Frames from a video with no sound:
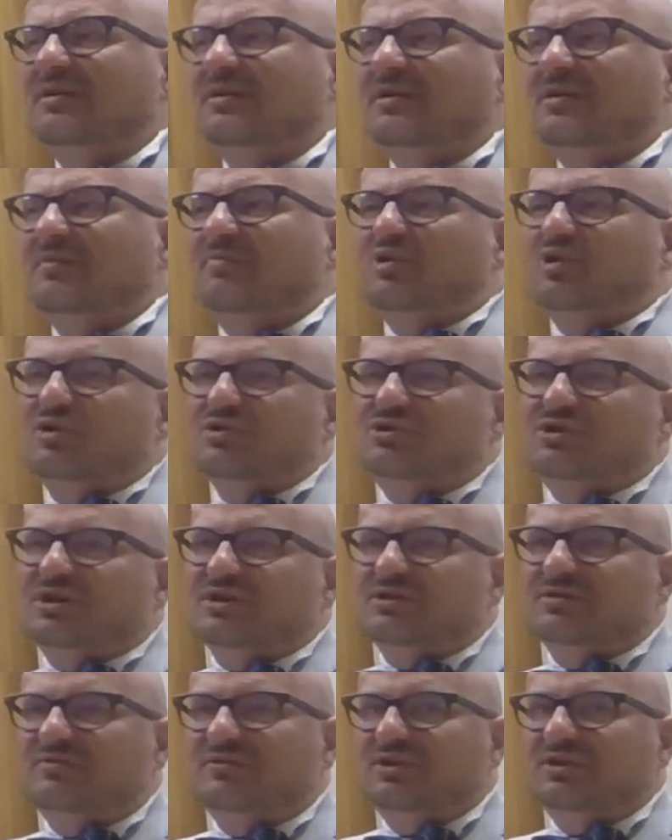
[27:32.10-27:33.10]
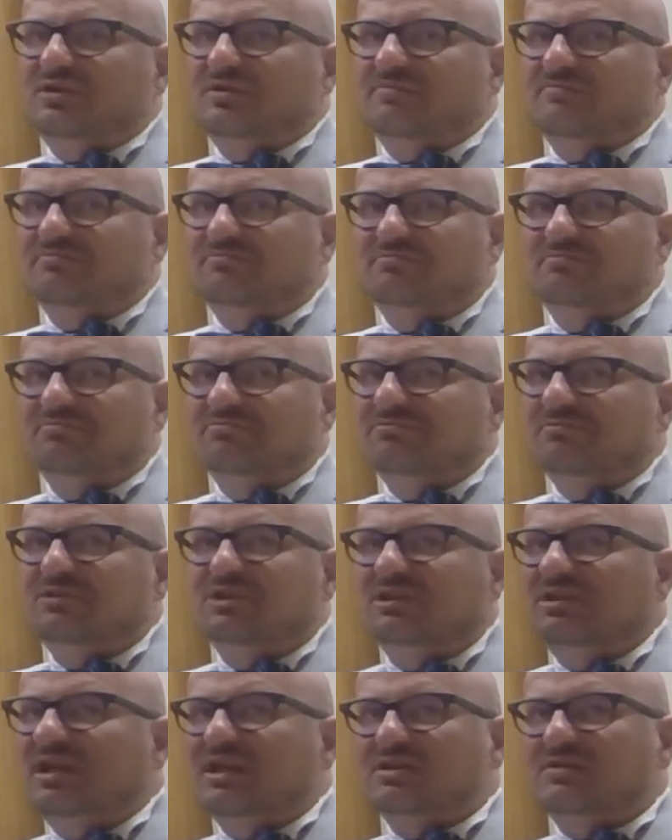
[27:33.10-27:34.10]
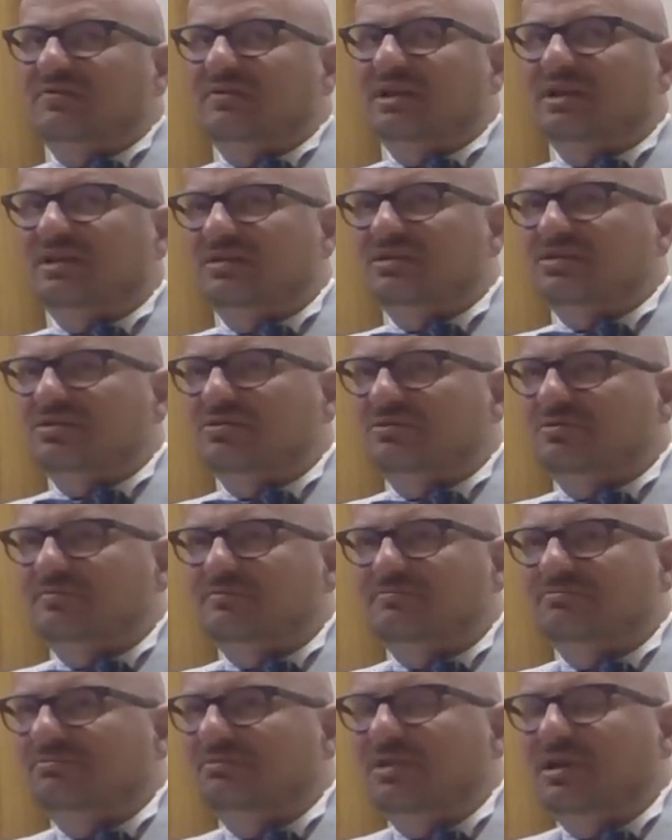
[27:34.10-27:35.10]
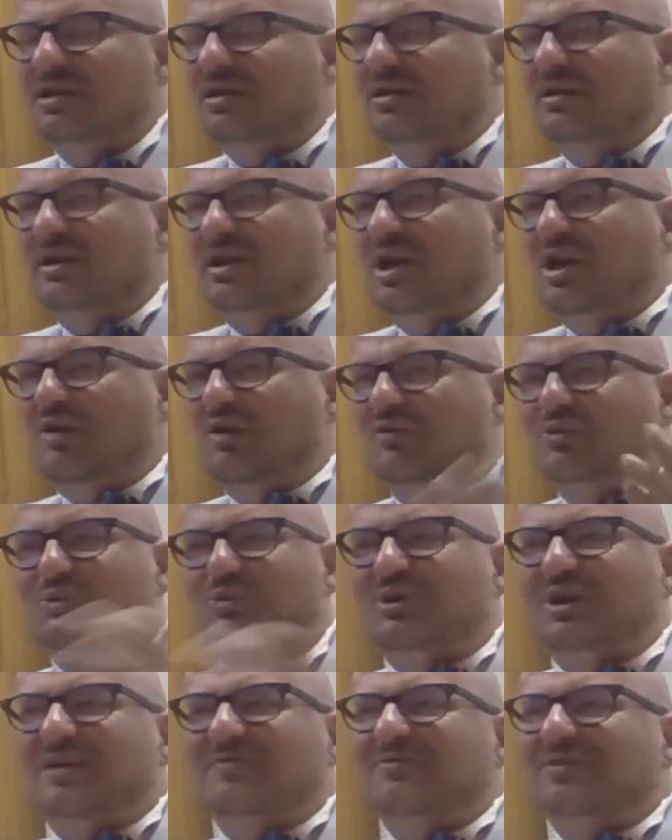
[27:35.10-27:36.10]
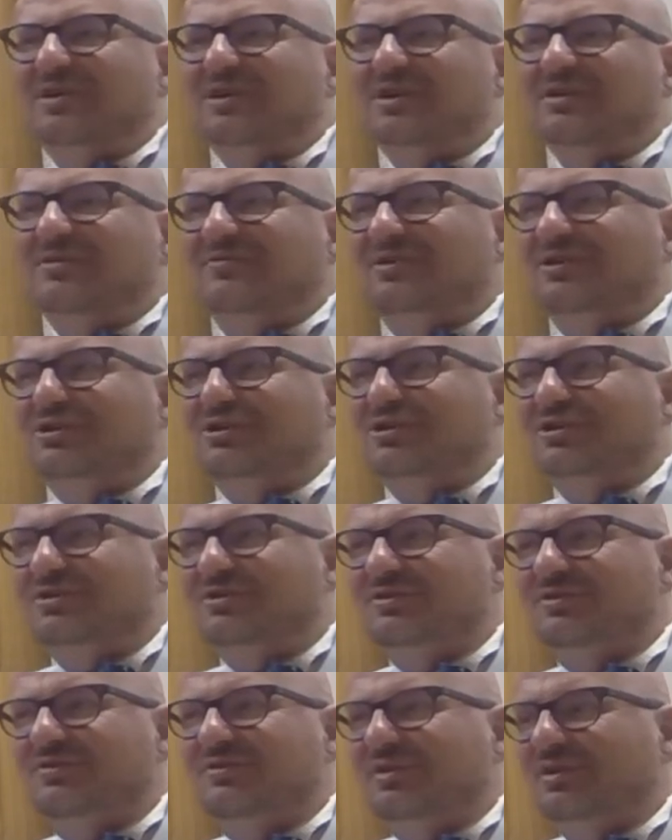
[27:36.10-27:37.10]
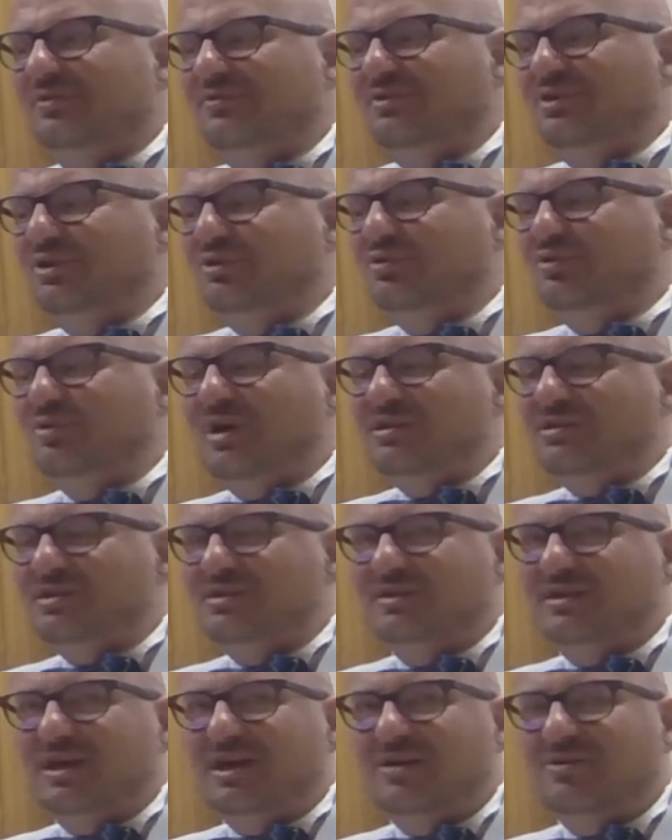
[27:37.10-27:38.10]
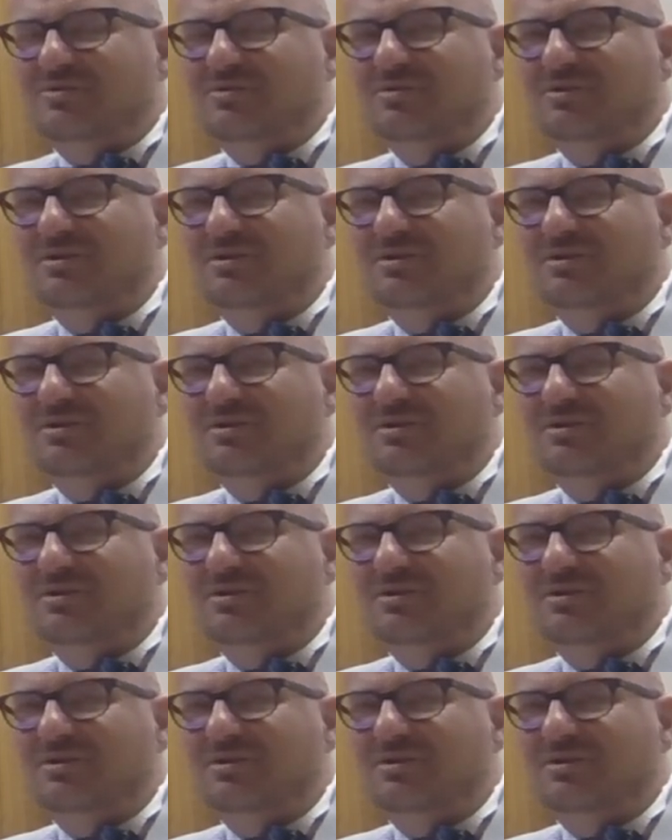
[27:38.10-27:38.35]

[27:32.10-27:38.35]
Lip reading: projects we did as well. So if you have any questions, feel free to ask now.